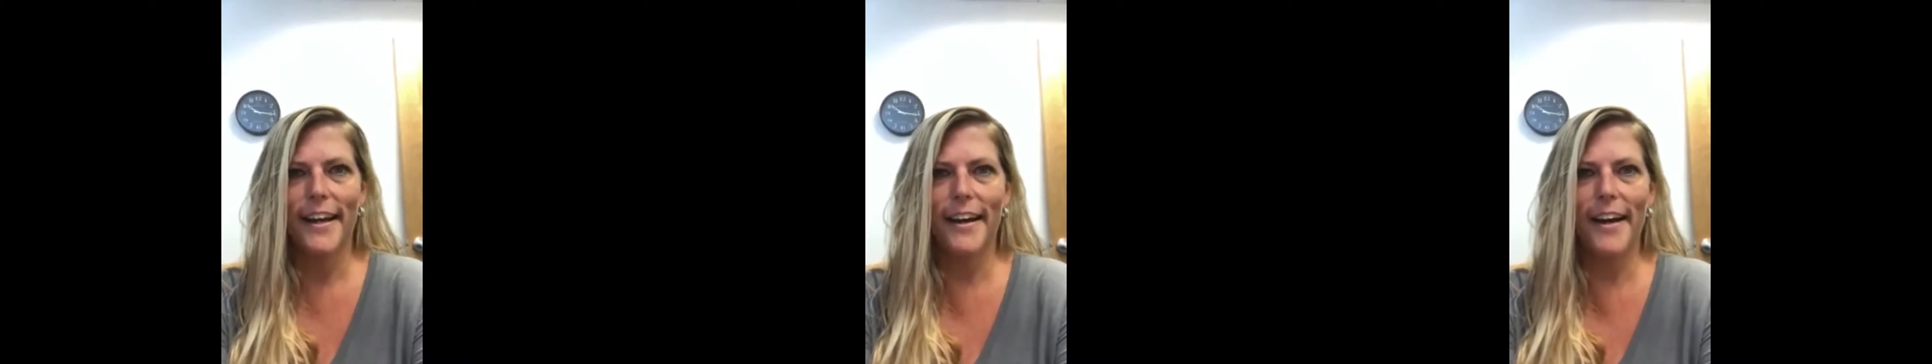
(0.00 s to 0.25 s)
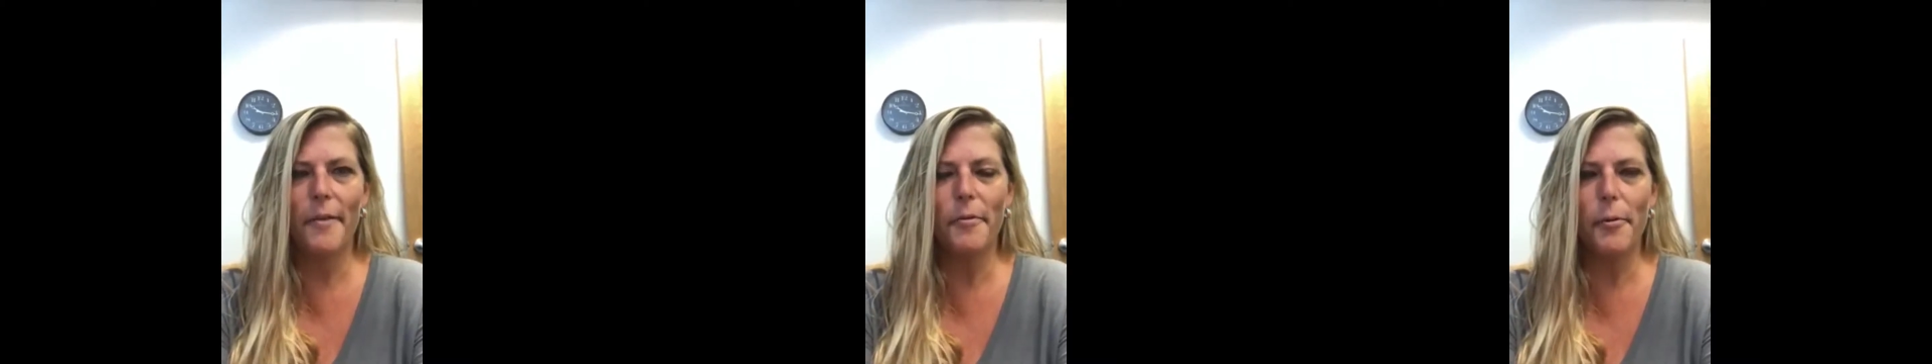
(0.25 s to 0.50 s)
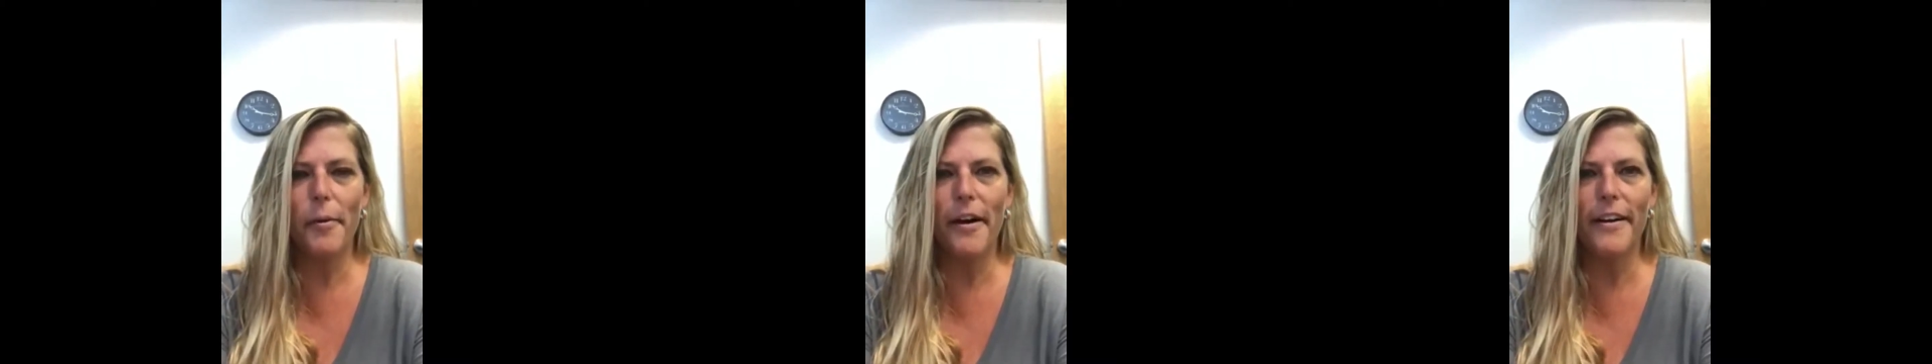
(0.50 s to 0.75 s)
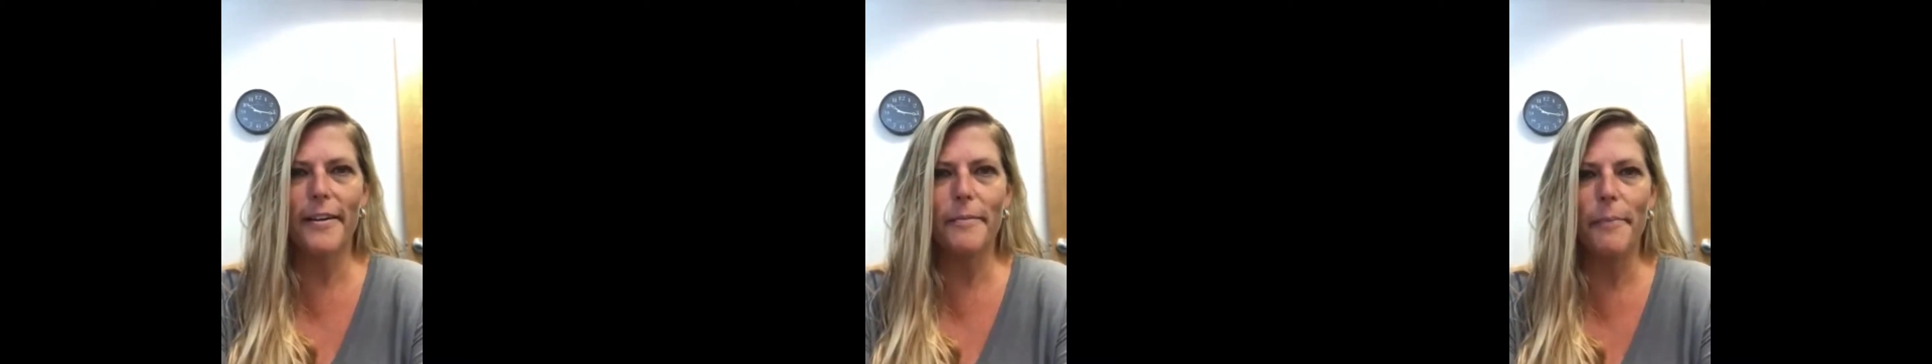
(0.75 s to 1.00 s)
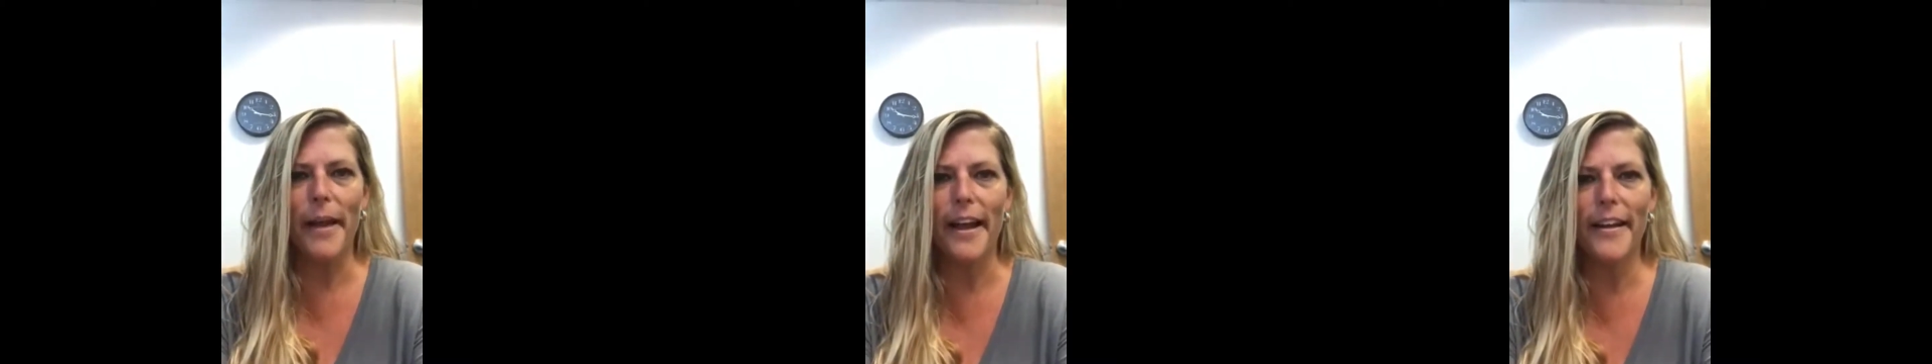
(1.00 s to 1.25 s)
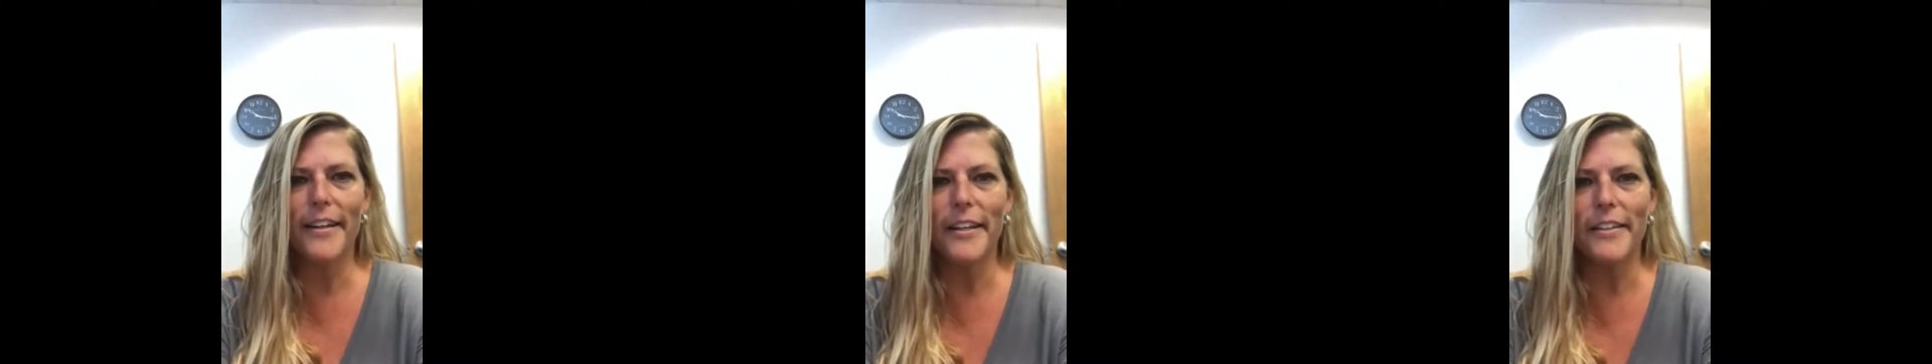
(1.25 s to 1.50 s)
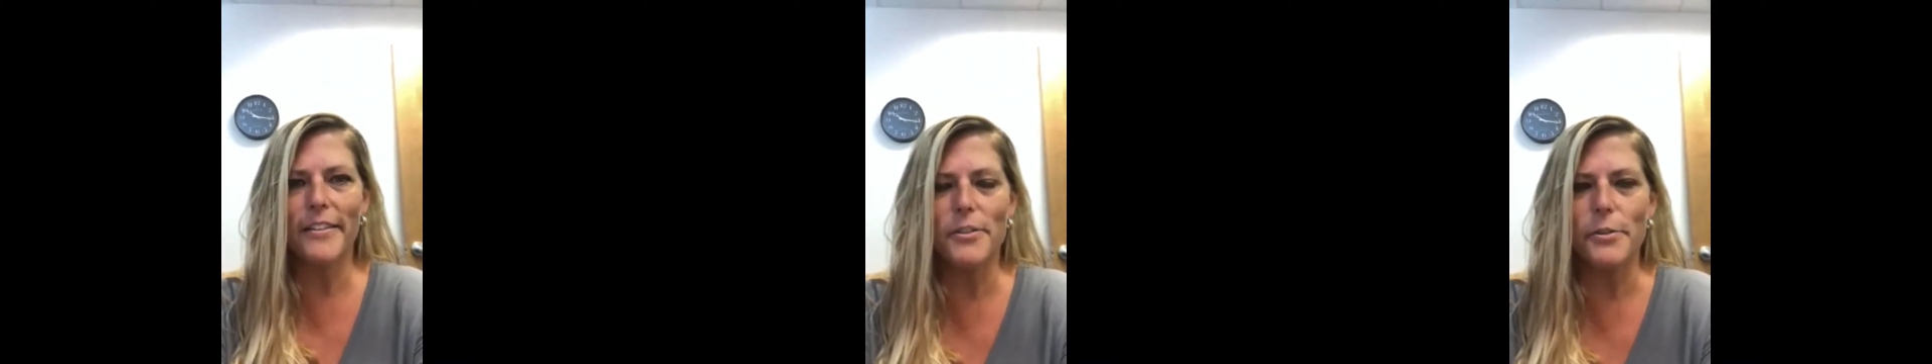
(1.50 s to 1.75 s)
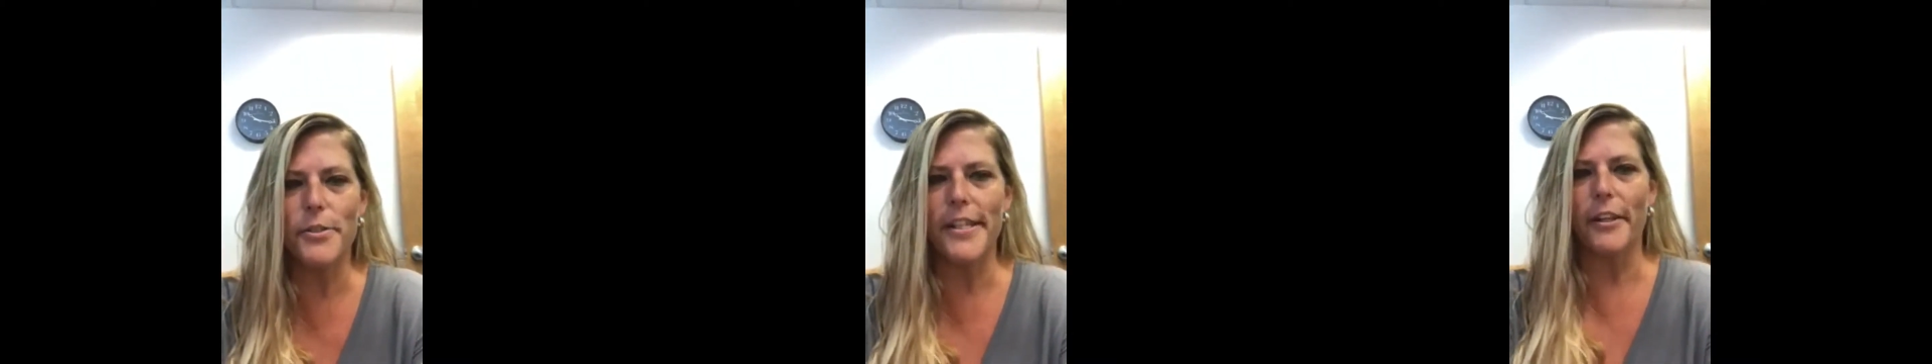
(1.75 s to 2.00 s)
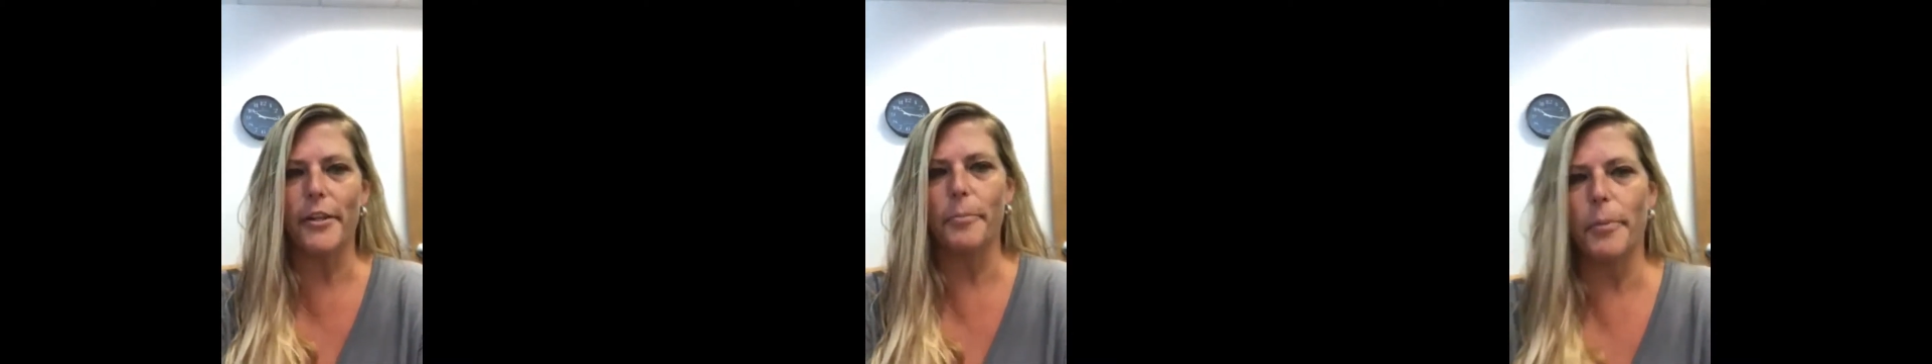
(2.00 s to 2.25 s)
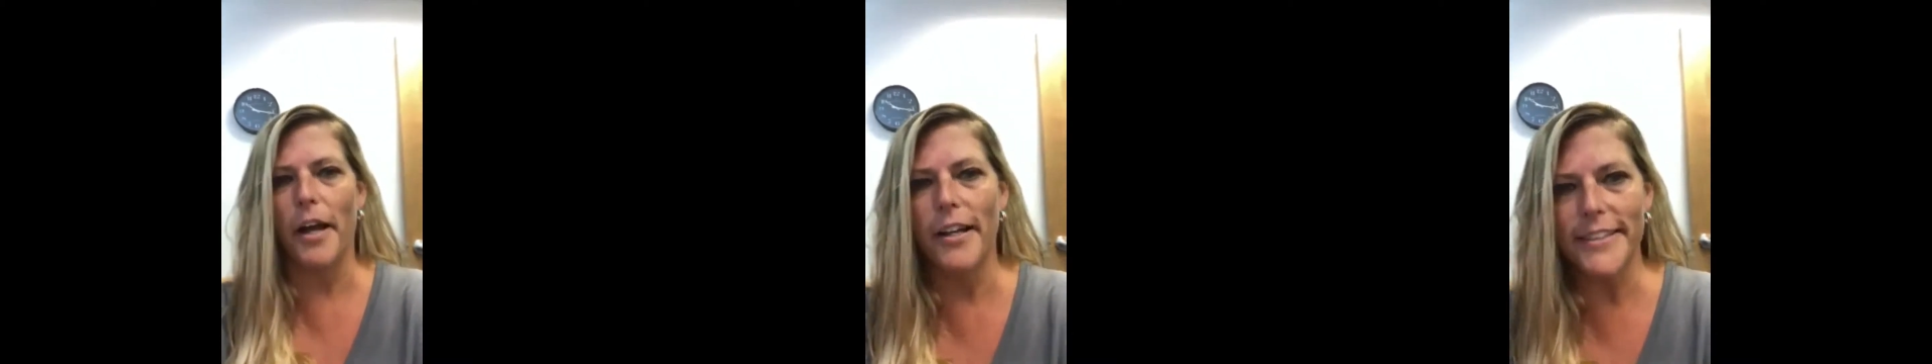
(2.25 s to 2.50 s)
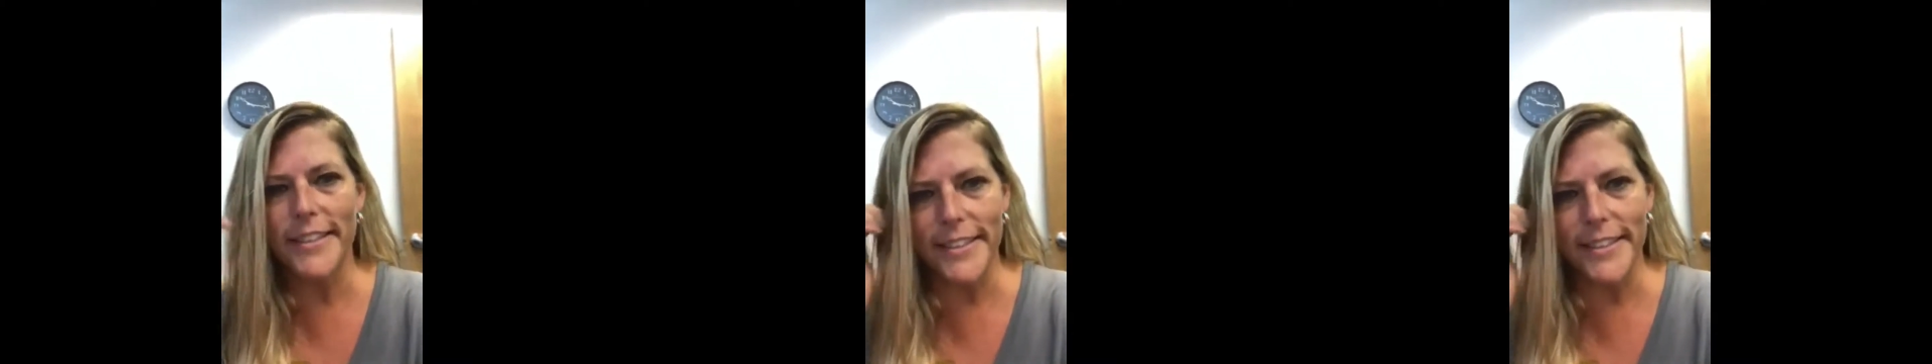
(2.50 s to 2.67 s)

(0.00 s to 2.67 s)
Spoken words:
All right, well, welcome back to Seller Blogs.